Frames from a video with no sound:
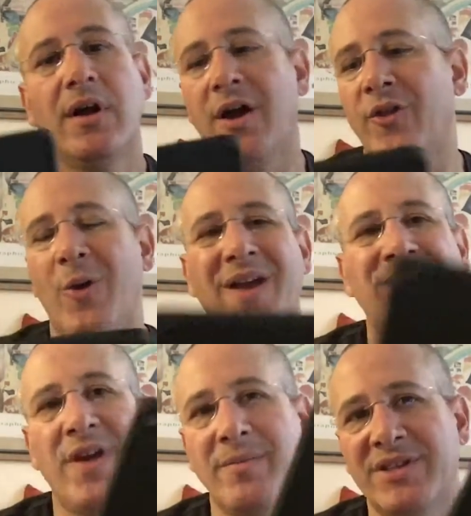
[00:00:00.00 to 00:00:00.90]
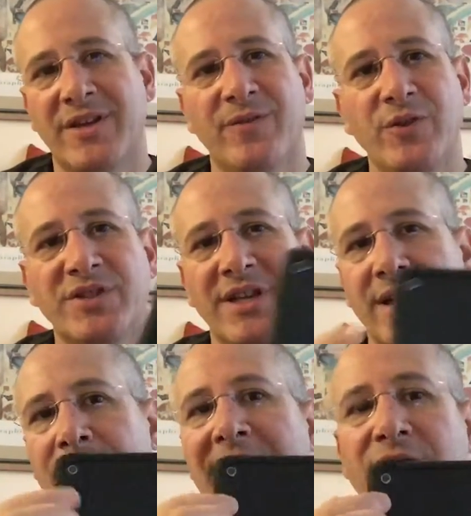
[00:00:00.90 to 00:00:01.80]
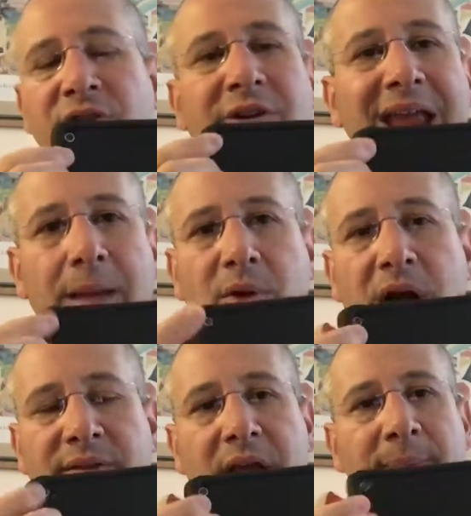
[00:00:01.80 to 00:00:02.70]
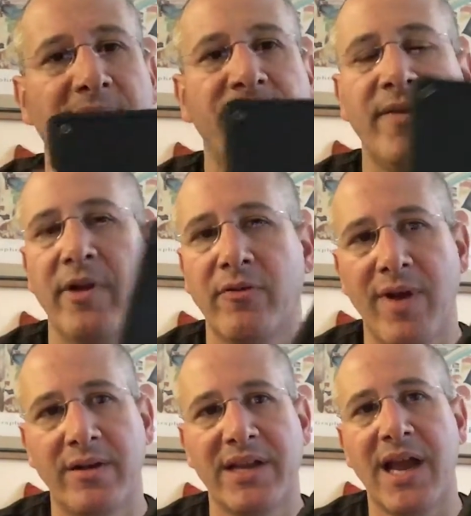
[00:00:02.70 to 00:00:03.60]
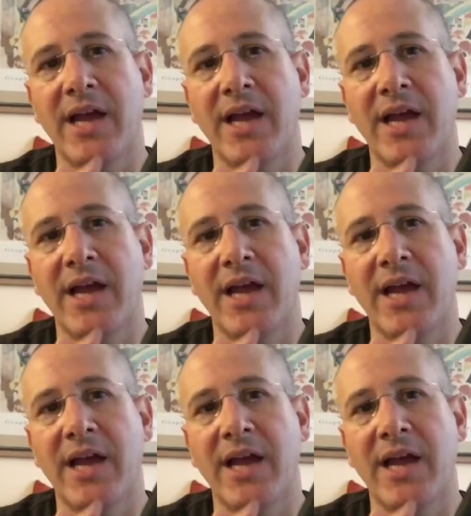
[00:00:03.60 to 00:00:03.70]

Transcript: although I find myself using the rear camera on the iPad very rarely.